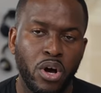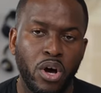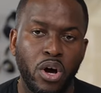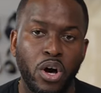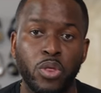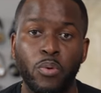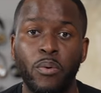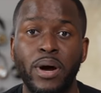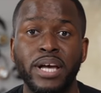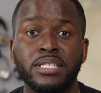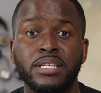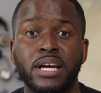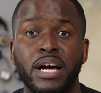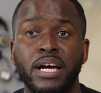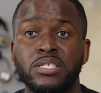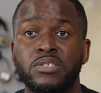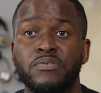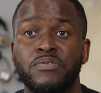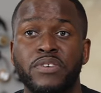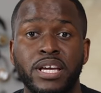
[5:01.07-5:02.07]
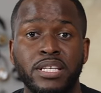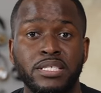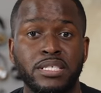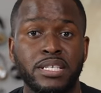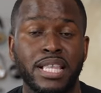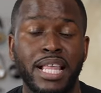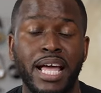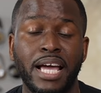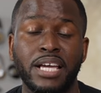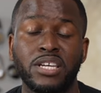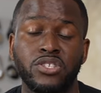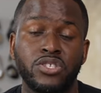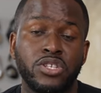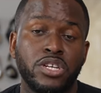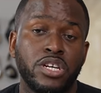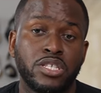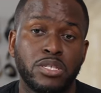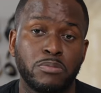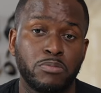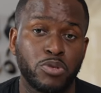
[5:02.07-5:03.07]
Otherwise, guys, guys, don't forget to like,
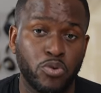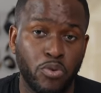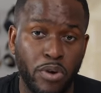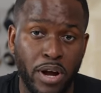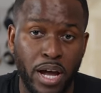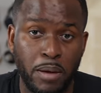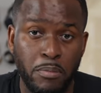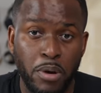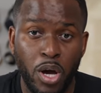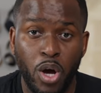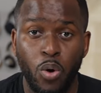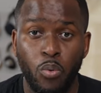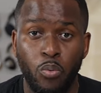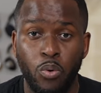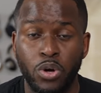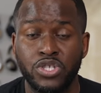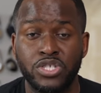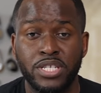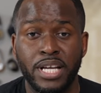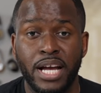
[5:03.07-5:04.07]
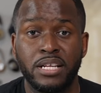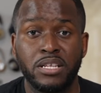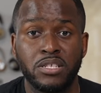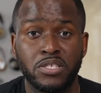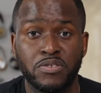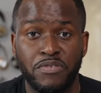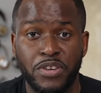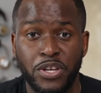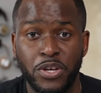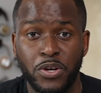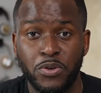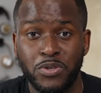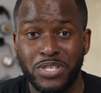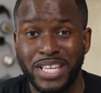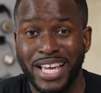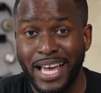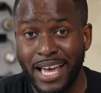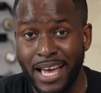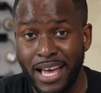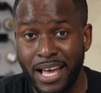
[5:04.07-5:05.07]
share, subscribe, watch Daniel's videos,
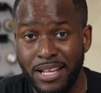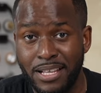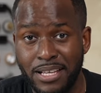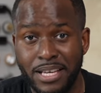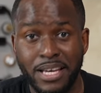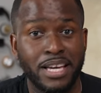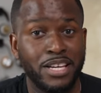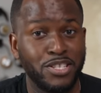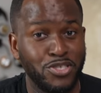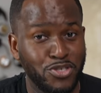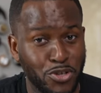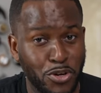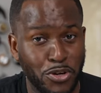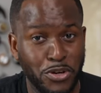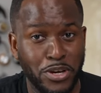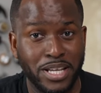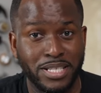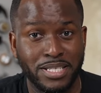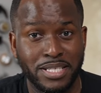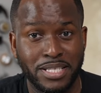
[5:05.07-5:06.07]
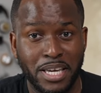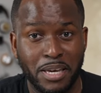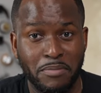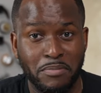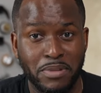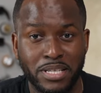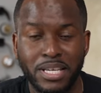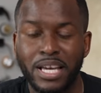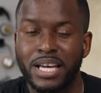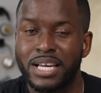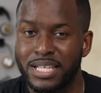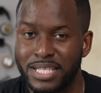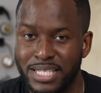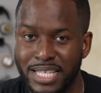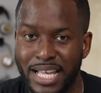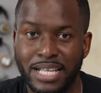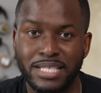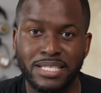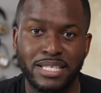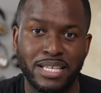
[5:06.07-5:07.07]
and enjoy your entertainment, because
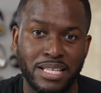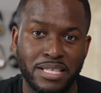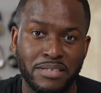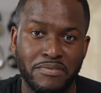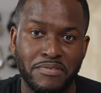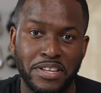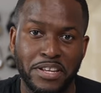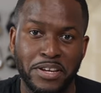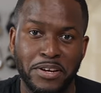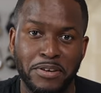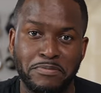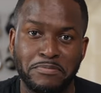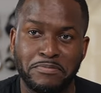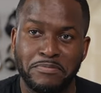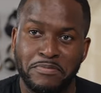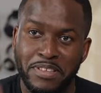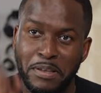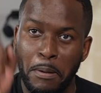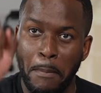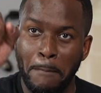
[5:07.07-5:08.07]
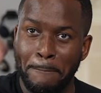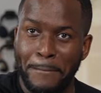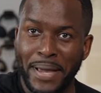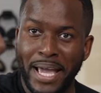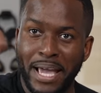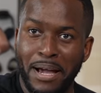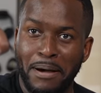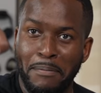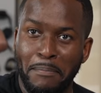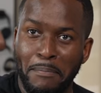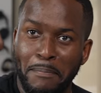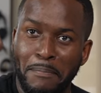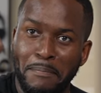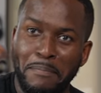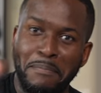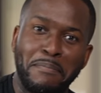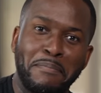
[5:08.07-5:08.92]
that's in the video. Bam!